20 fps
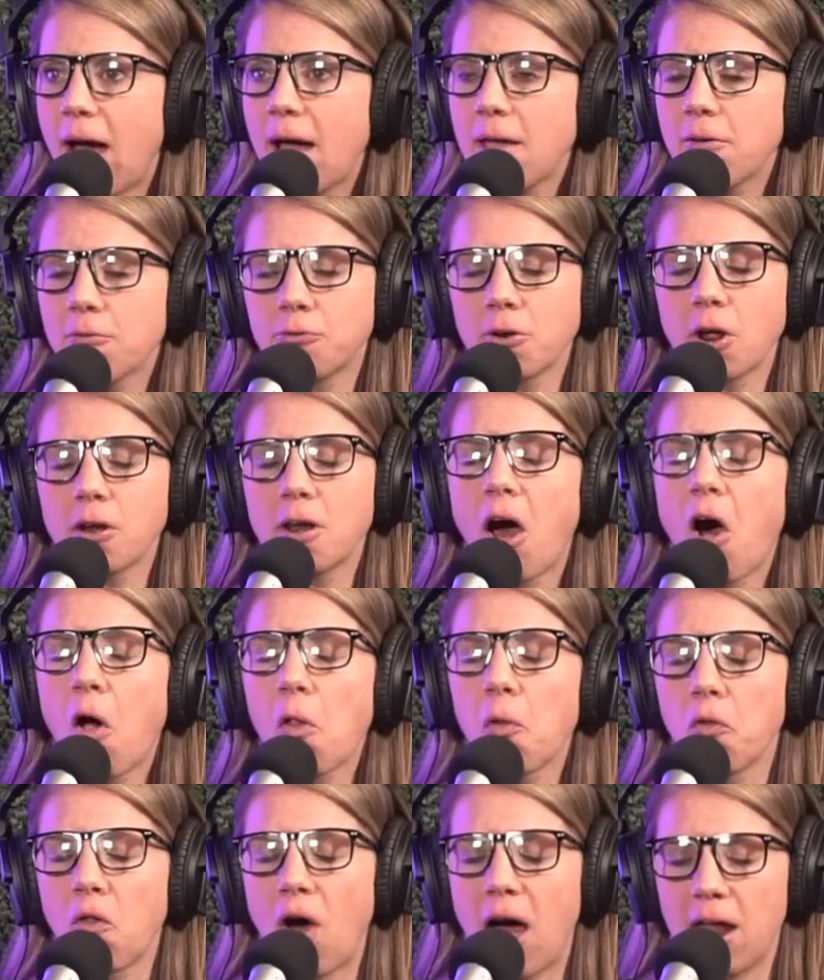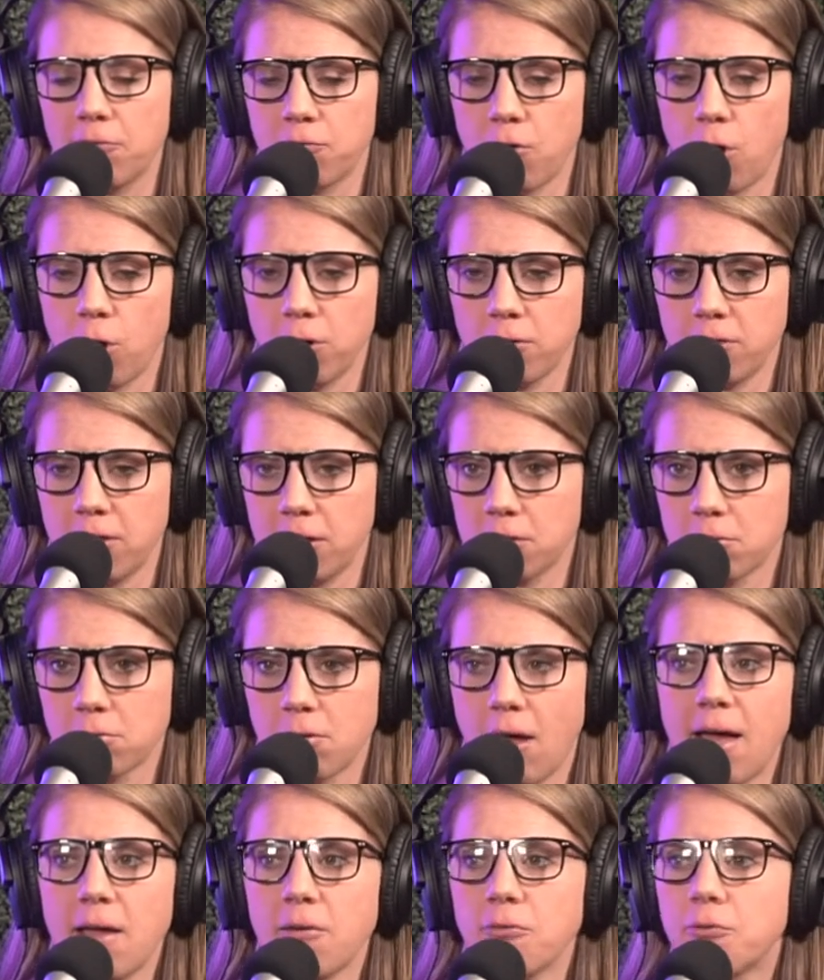I have done a lot of hard things.
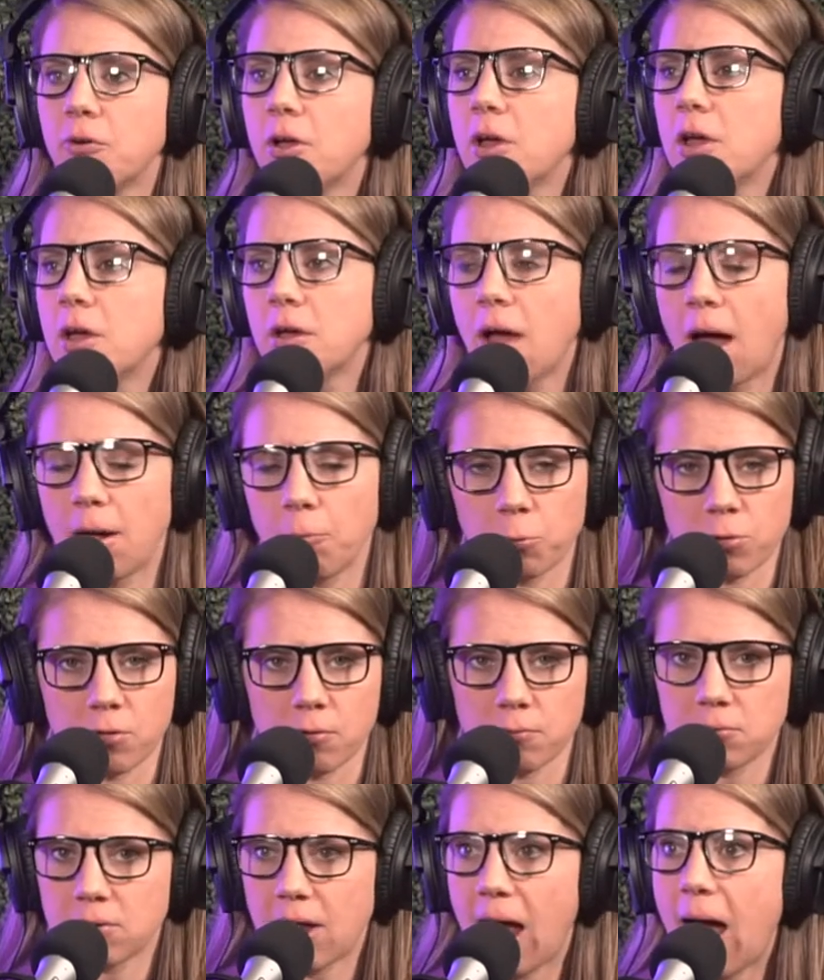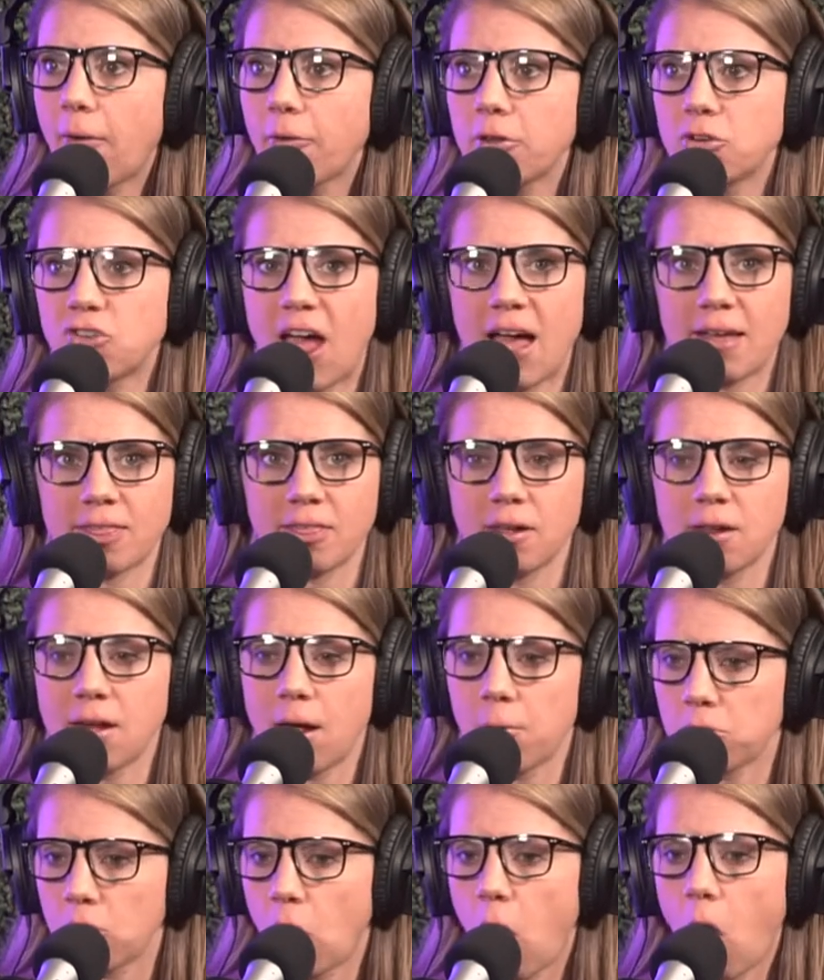I have, I was a college athlete. I
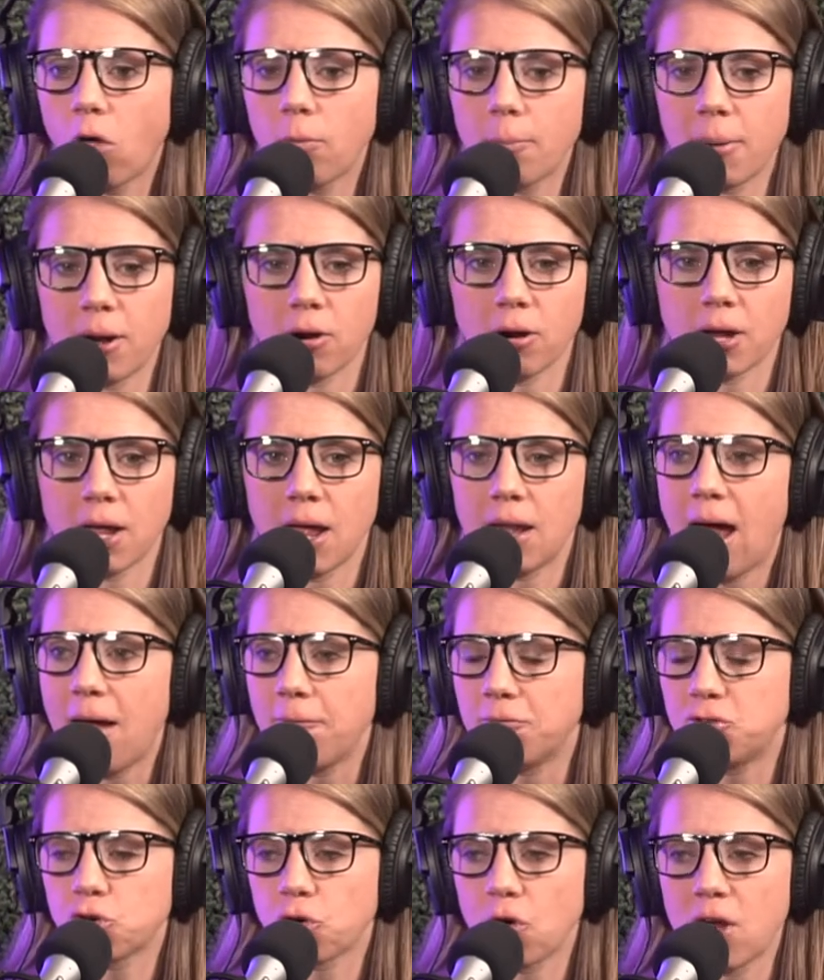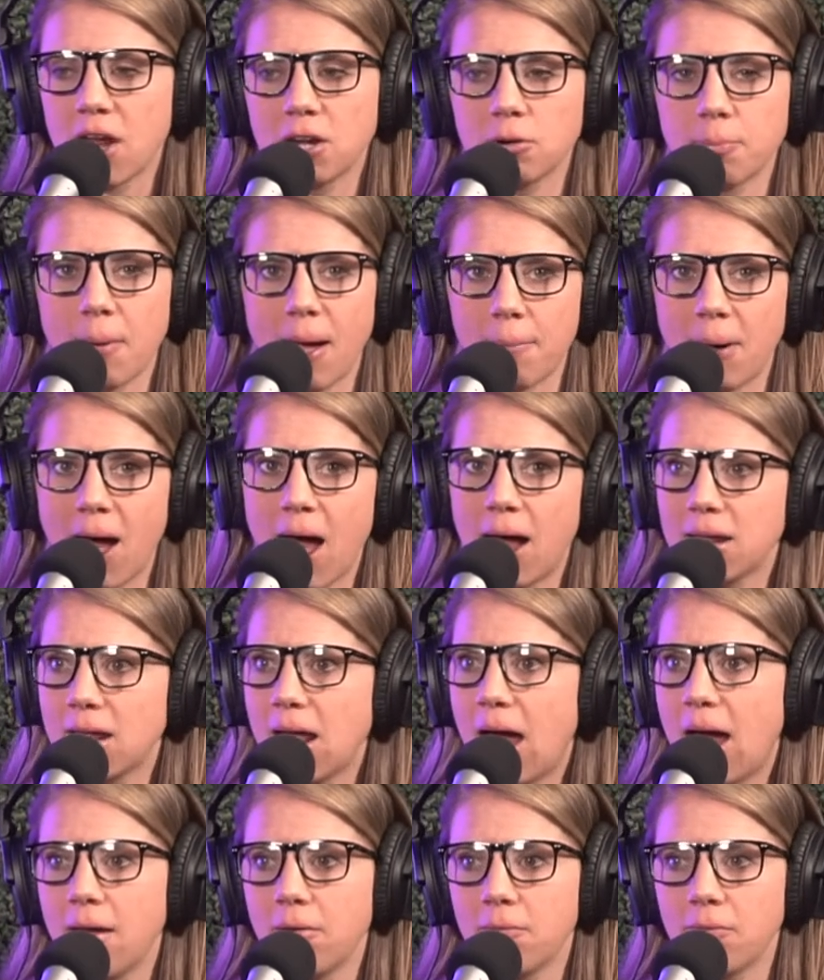was an all-American. I've trained my body.
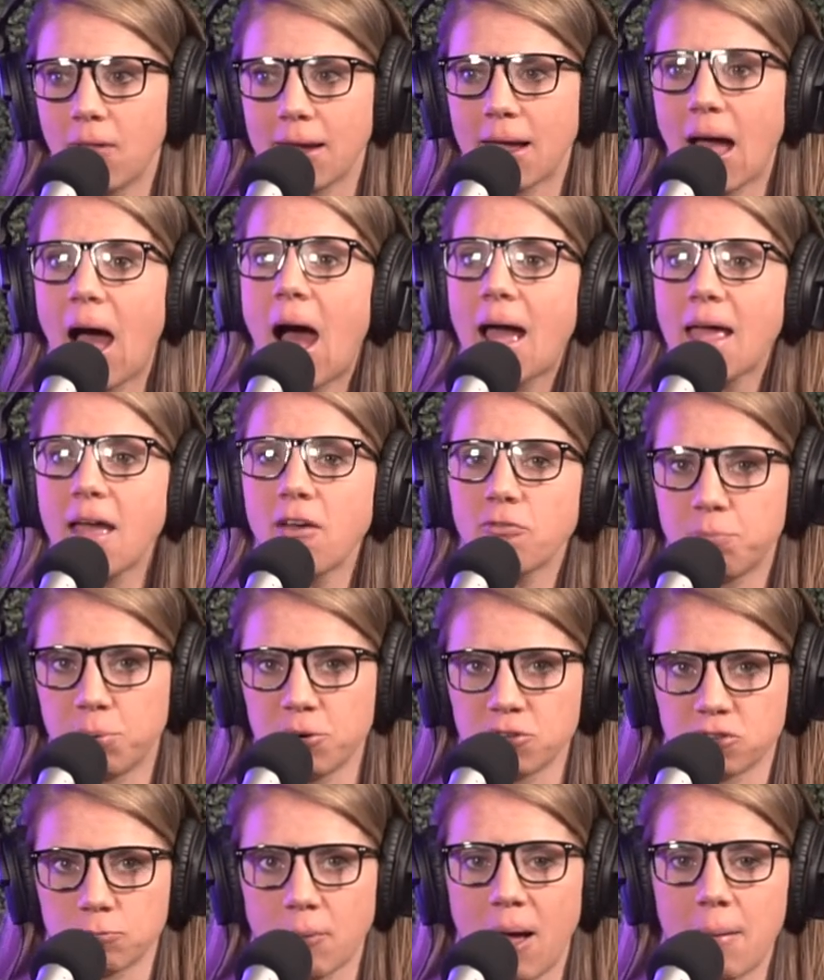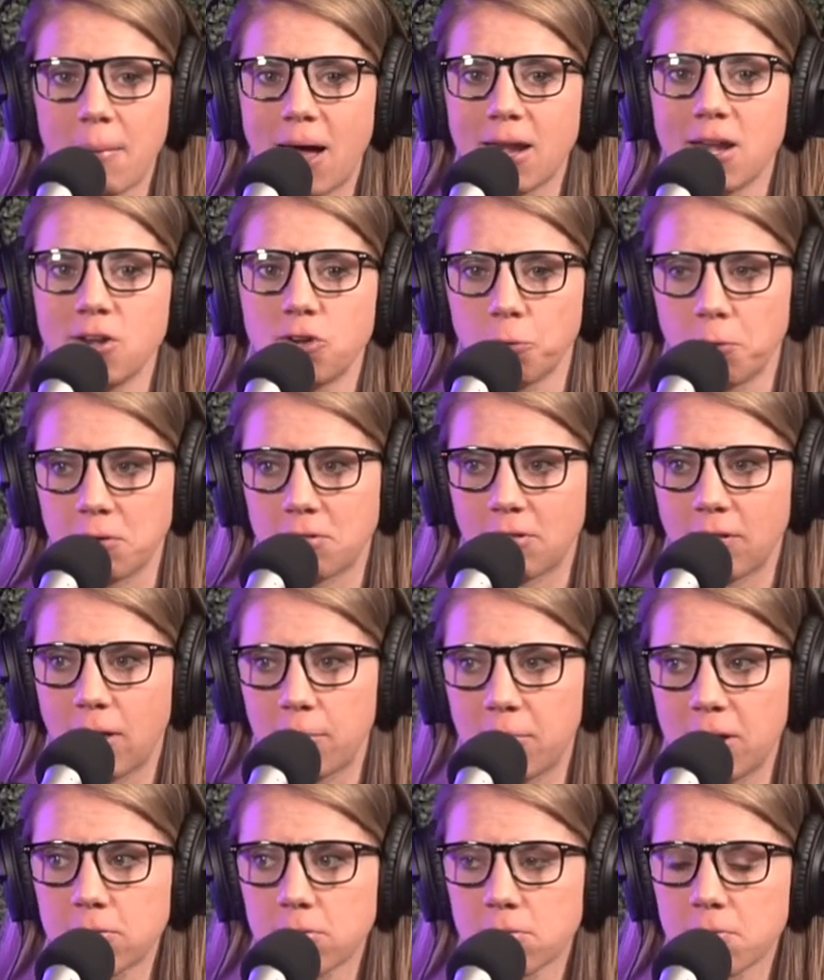I like, I have pushed my body to its
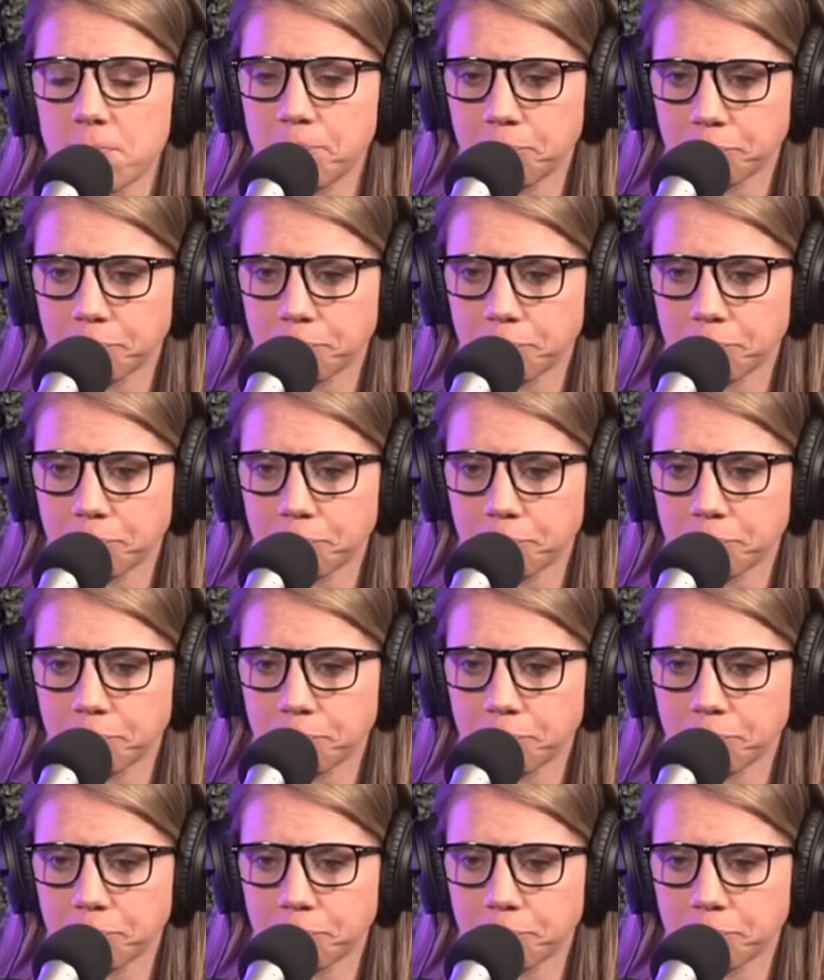limits.